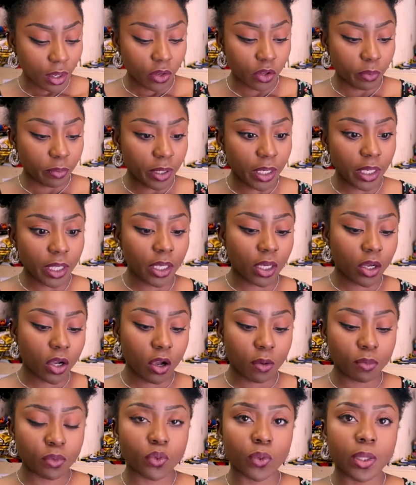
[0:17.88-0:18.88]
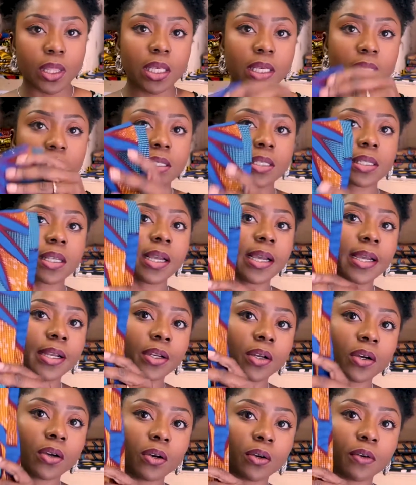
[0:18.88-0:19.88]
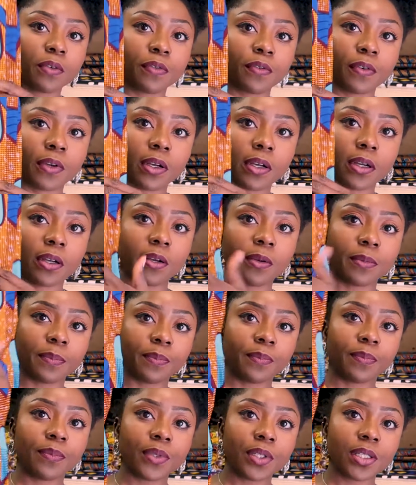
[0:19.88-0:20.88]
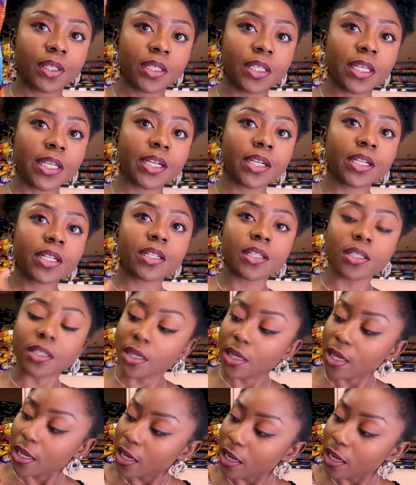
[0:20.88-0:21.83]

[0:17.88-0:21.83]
Normally it comes with this kind of stickers.